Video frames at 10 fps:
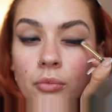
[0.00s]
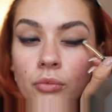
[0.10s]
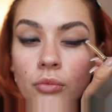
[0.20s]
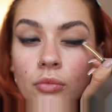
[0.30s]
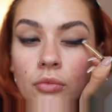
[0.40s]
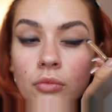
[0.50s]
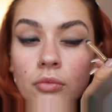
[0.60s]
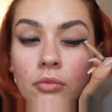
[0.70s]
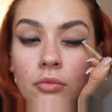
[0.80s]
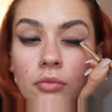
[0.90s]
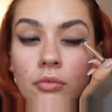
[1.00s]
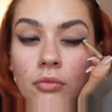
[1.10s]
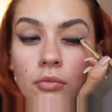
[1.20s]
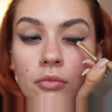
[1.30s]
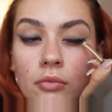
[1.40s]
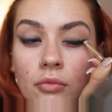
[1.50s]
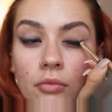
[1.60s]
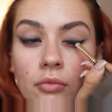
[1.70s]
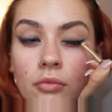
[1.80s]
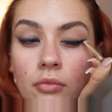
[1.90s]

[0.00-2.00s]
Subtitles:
(no one is talking)